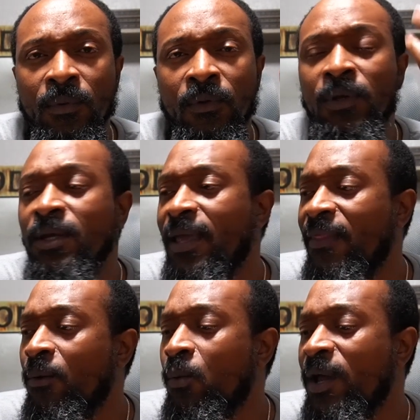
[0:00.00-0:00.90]
You look
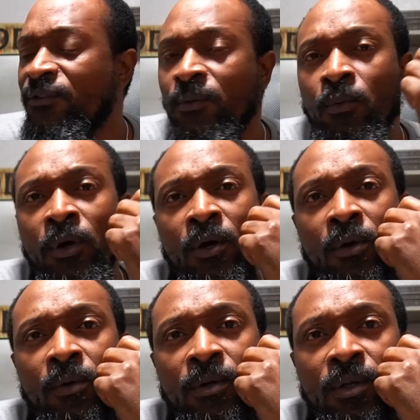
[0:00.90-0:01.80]
at the Western
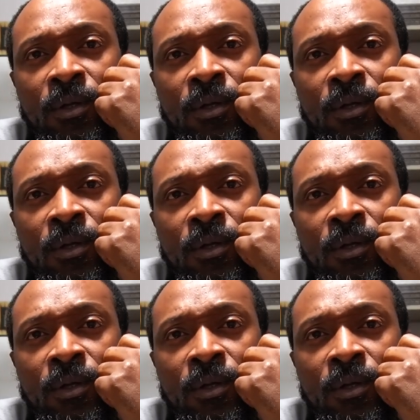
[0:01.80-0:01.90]
world,